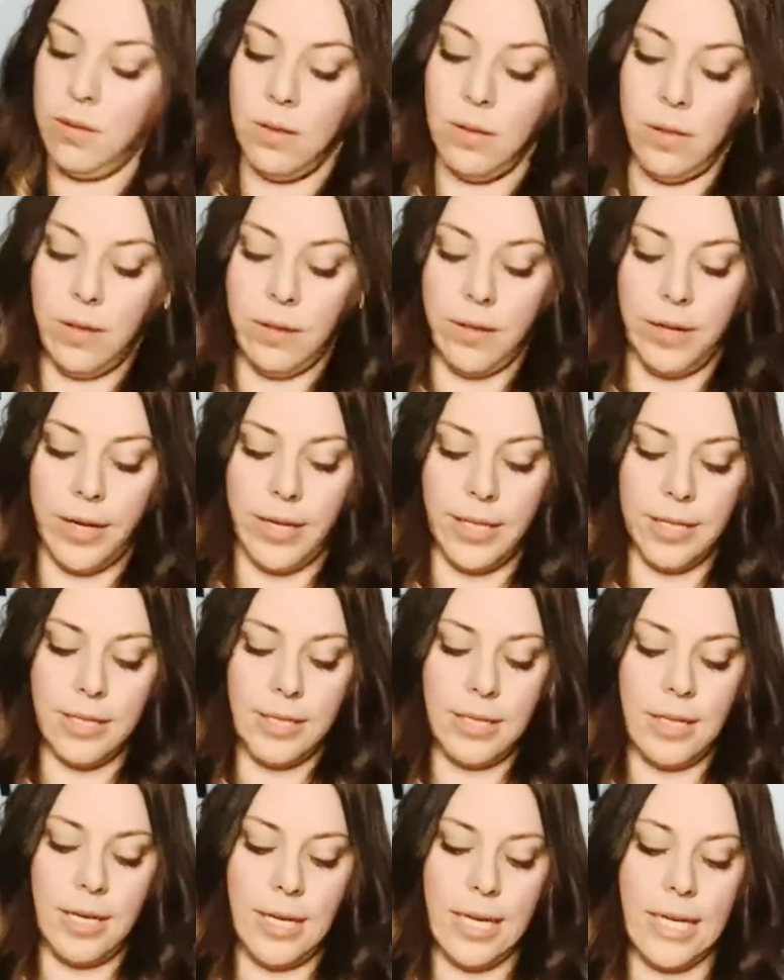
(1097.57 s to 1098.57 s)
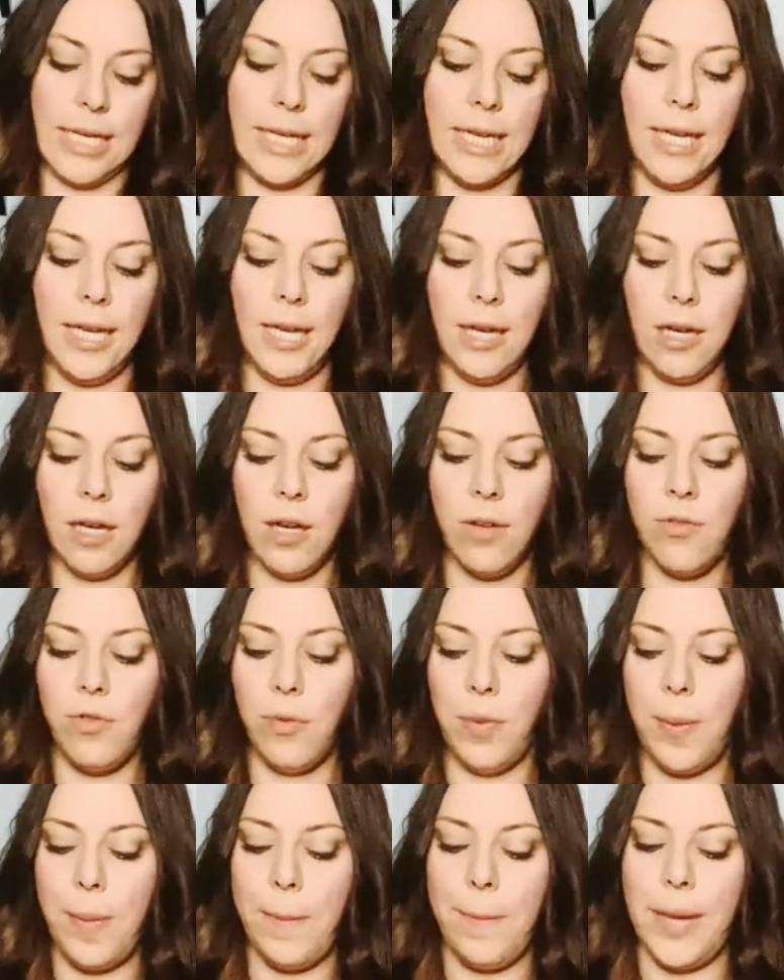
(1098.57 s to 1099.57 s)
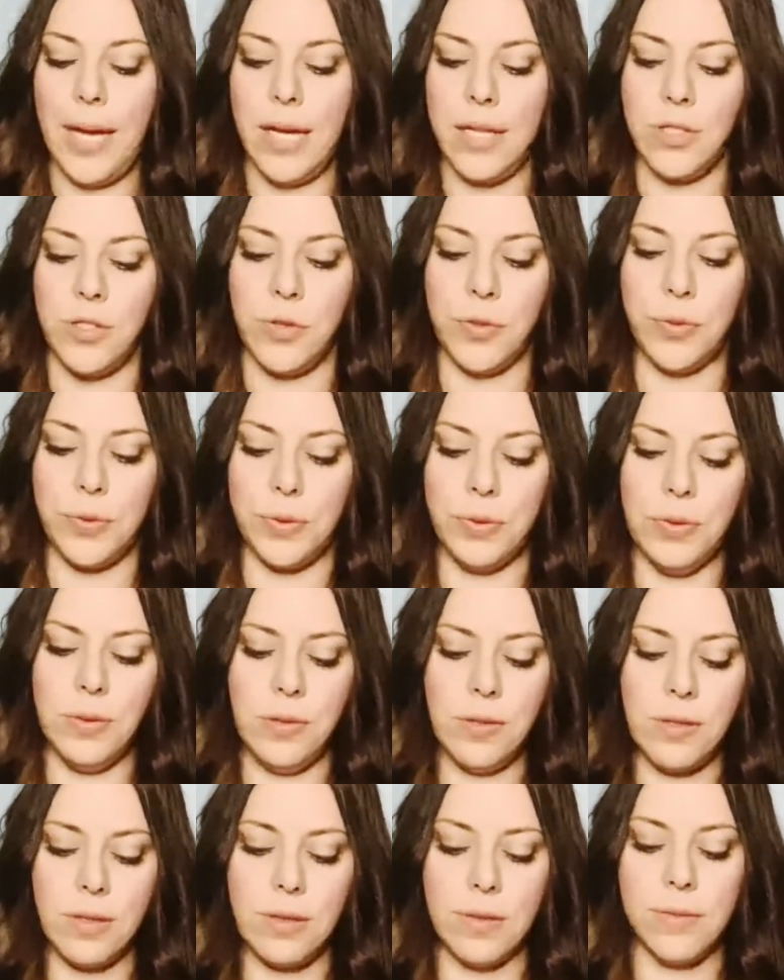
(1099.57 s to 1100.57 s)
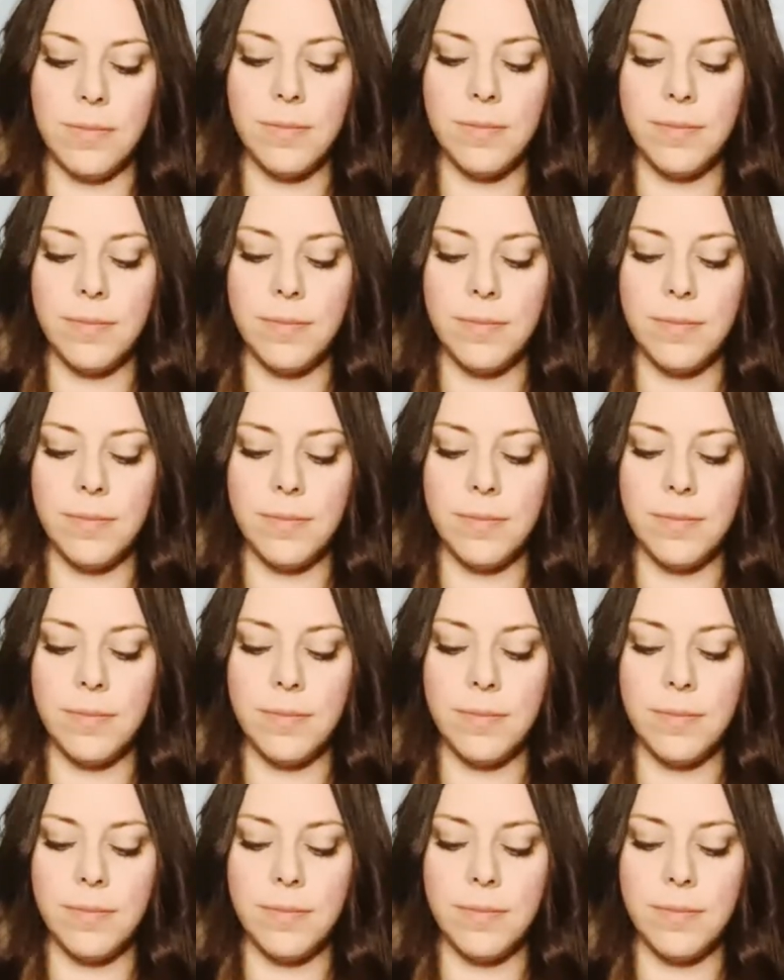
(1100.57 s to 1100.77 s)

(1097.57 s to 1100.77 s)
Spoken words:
All right. King of Pentacles.